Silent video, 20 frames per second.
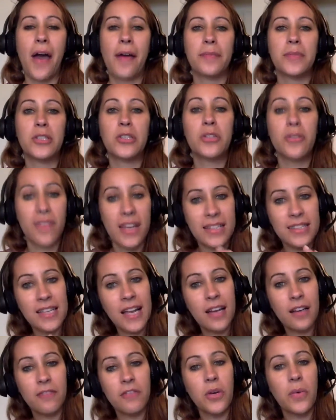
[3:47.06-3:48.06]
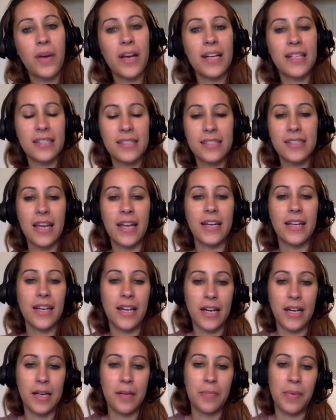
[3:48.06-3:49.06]
So that's kind of the way I set it
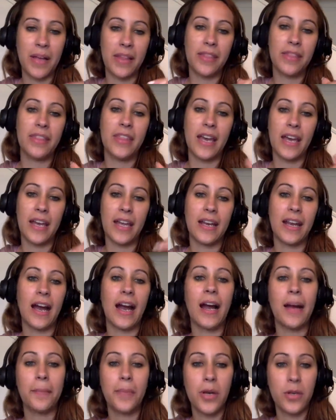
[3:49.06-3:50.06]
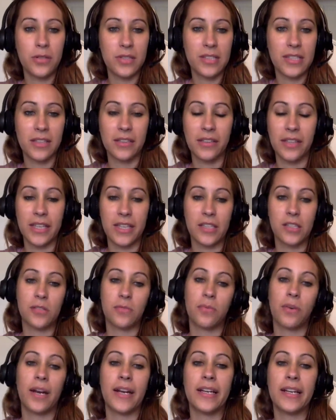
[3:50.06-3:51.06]
up, and then I post the
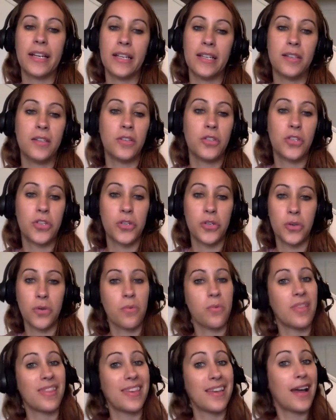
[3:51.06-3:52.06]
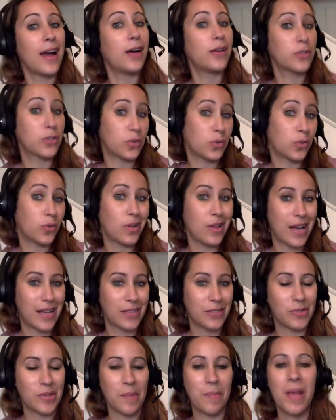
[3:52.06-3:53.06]
links right into the Outschool
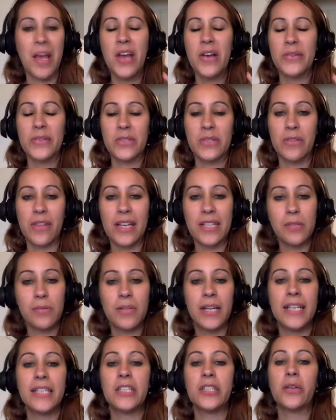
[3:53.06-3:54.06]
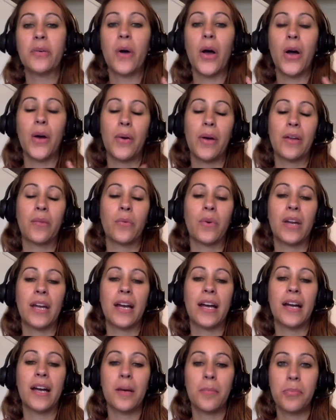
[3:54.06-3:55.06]
classroom. So that's what I do. Oh, and when
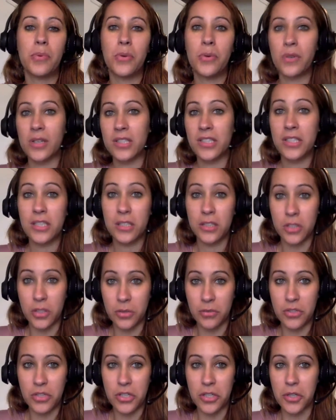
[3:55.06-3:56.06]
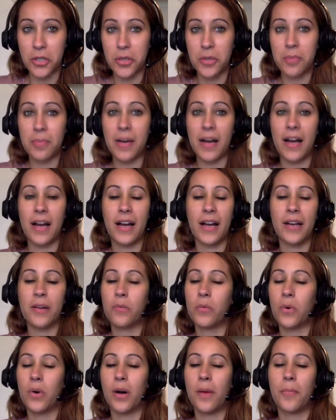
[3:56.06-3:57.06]
I upload onto YouTube, I
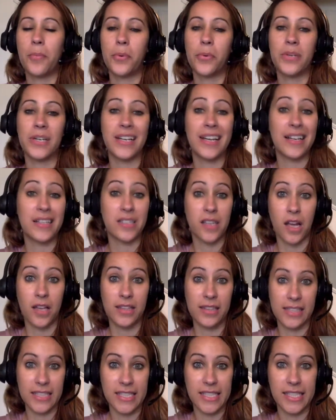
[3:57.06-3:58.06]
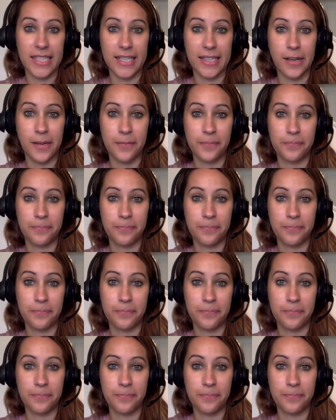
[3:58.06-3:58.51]
will upload it as unlisted.